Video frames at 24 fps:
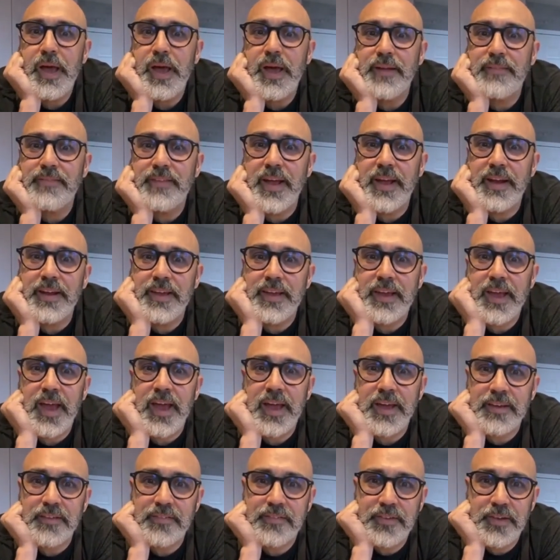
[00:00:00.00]
Hey, Danny
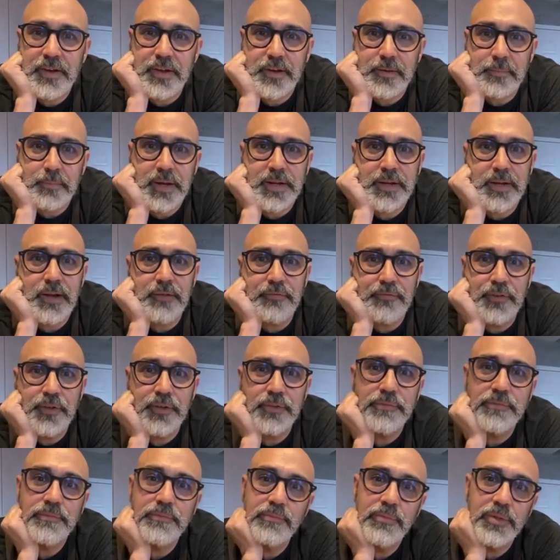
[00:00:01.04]
Kang is here, my
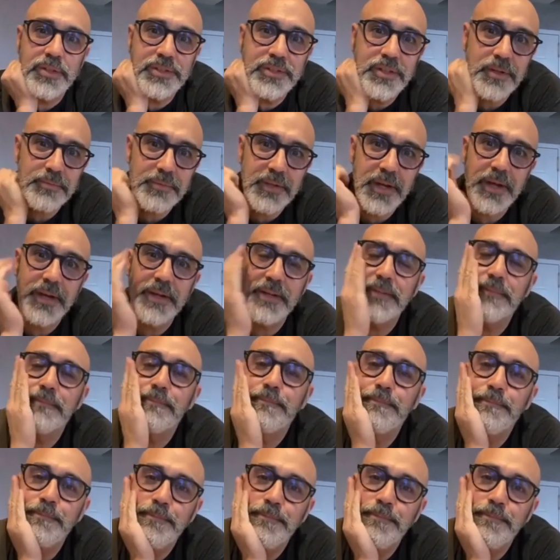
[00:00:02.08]
nephew. What's up, Danny?